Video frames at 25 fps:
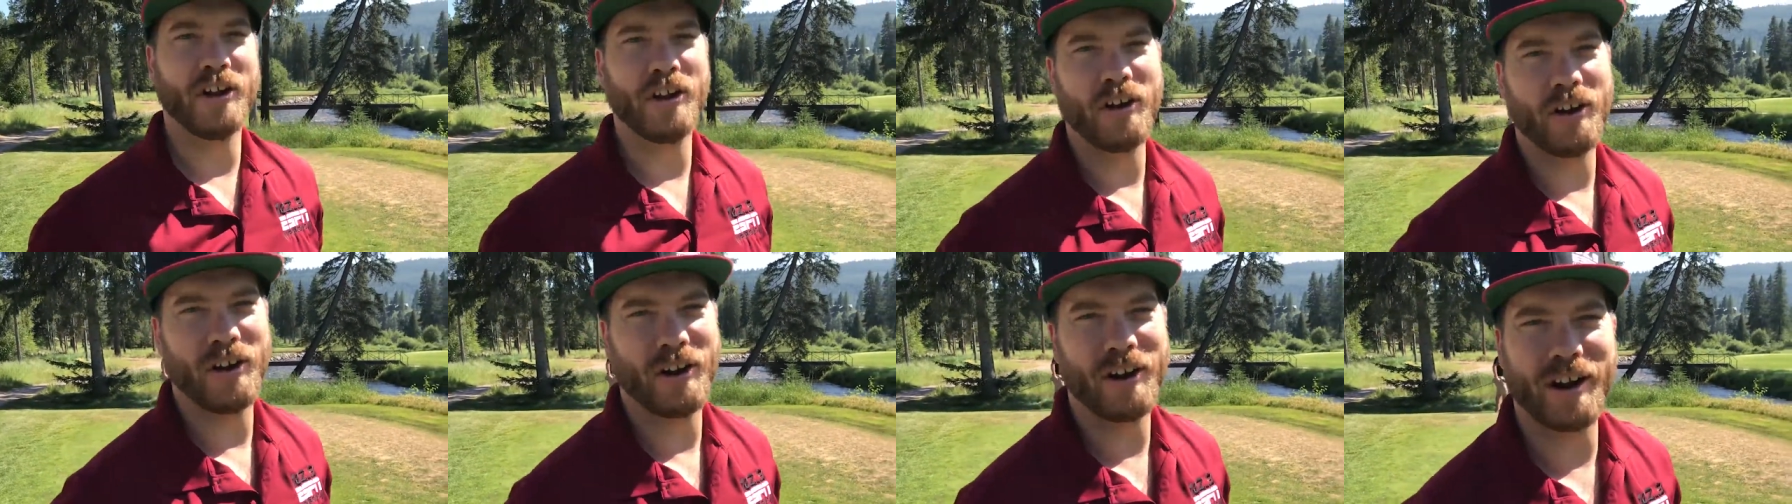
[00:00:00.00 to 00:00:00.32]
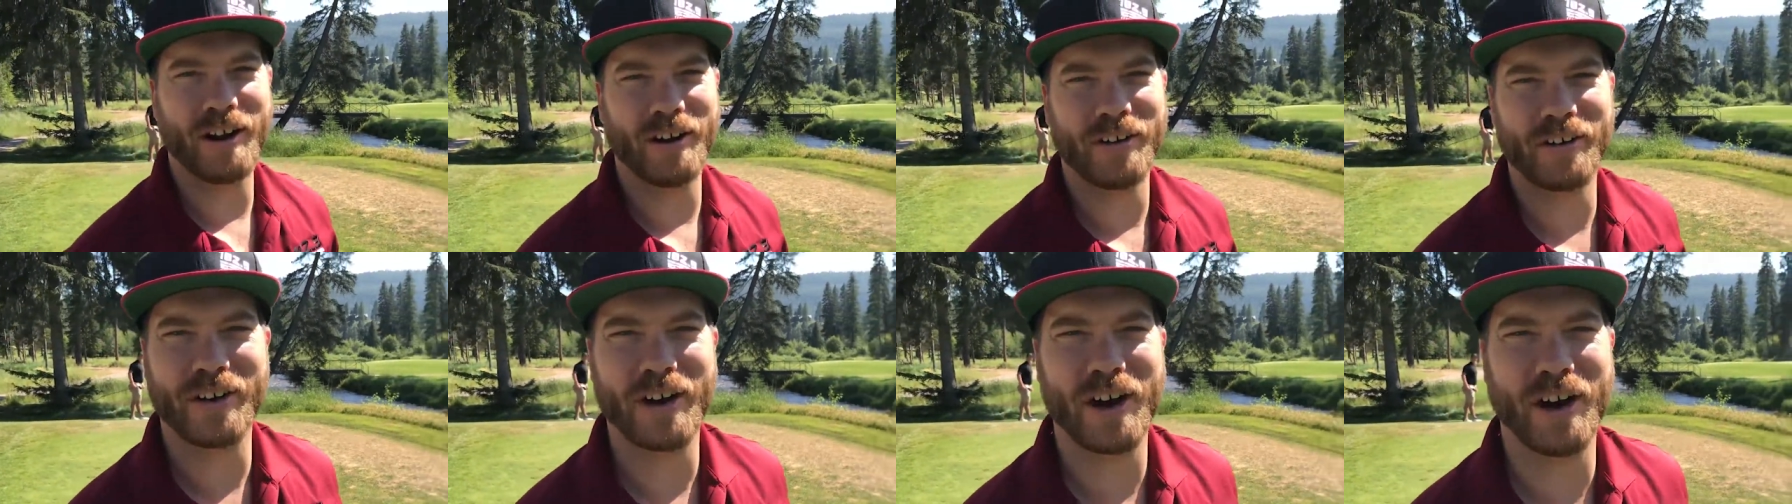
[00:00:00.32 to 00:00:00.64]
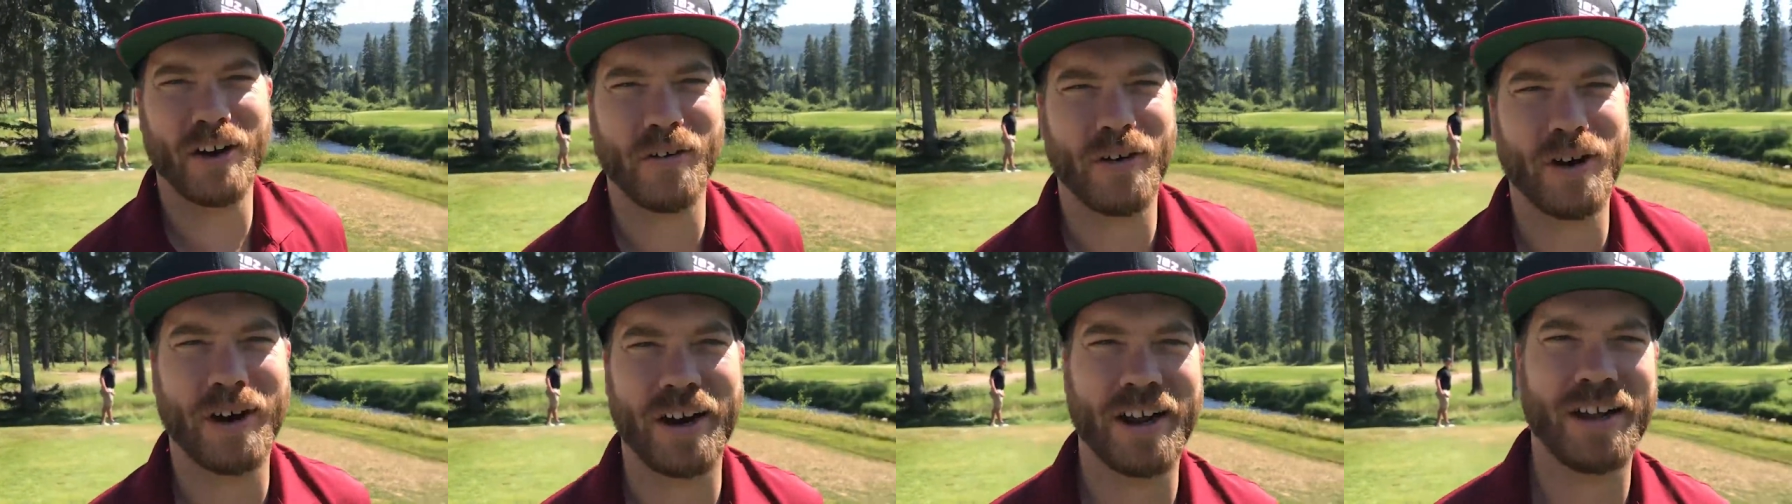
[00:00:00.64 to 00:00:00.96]
hard. I don't
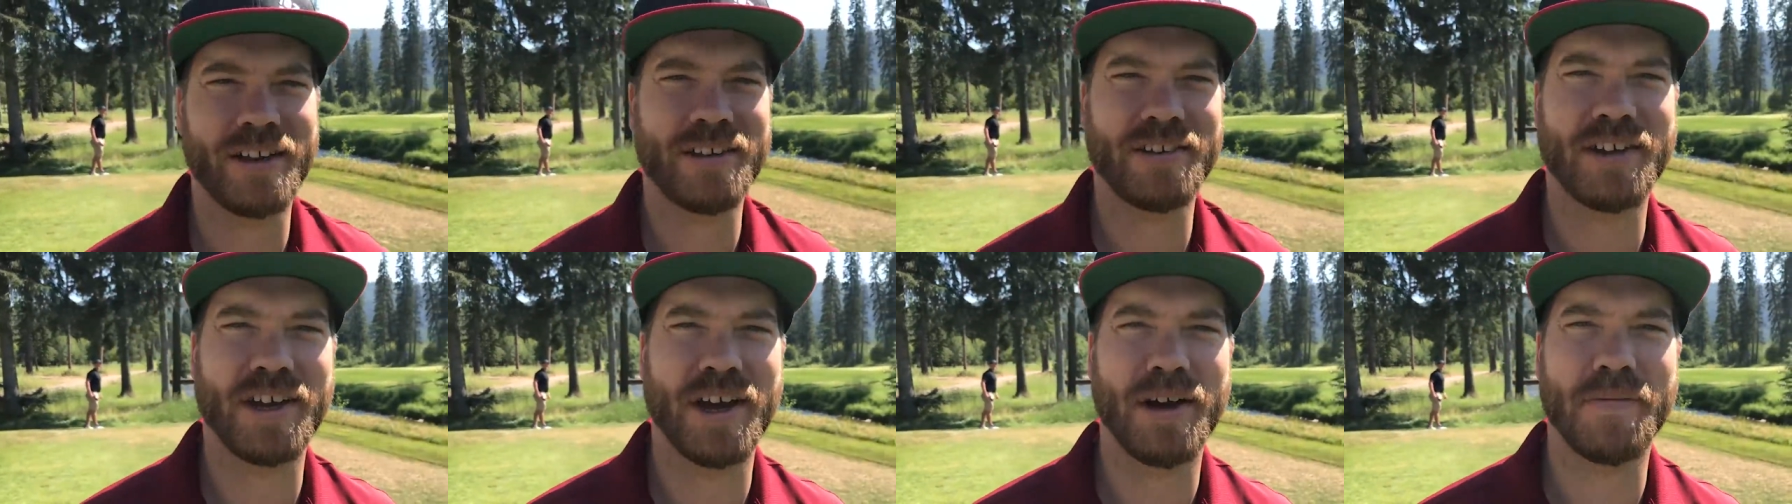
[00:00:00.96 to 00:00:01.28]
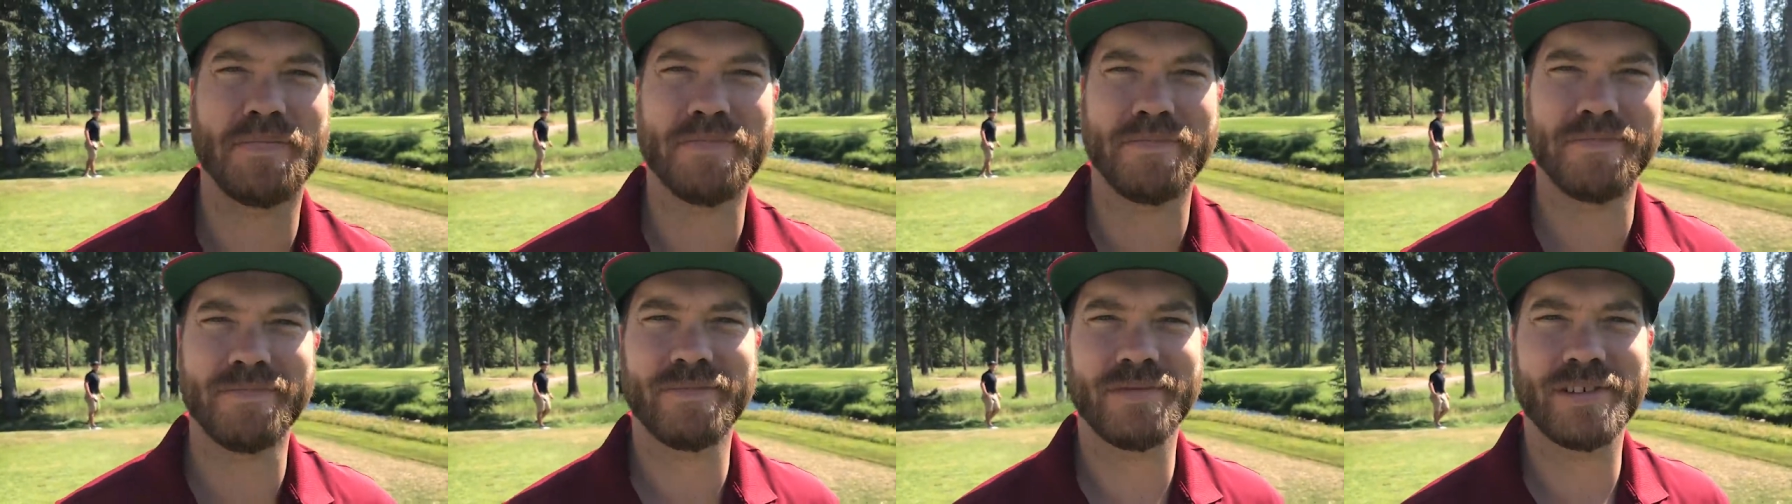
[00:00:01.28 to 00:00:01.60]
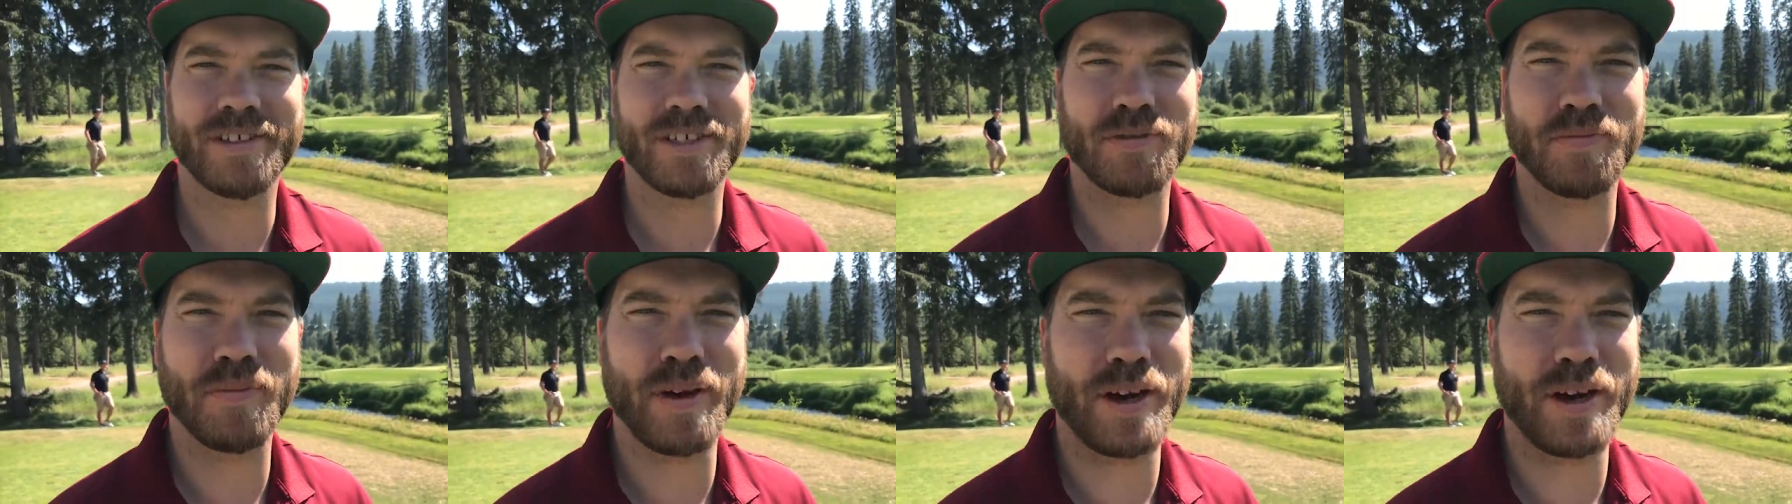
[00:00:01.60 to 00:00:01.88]
care where it ends up. Just